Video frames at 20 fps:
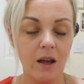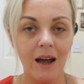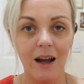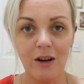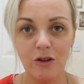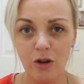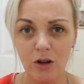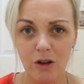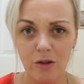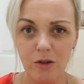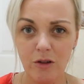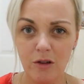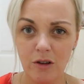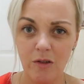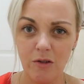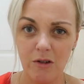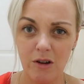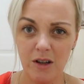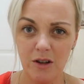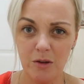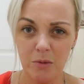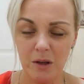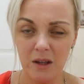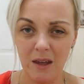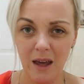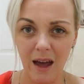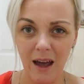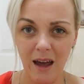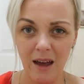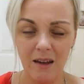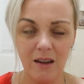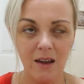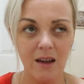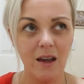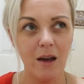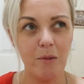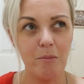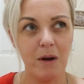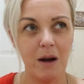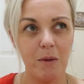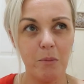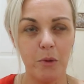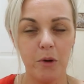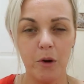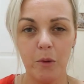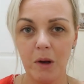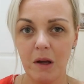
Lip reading: I don't even give it to her yet. I might put it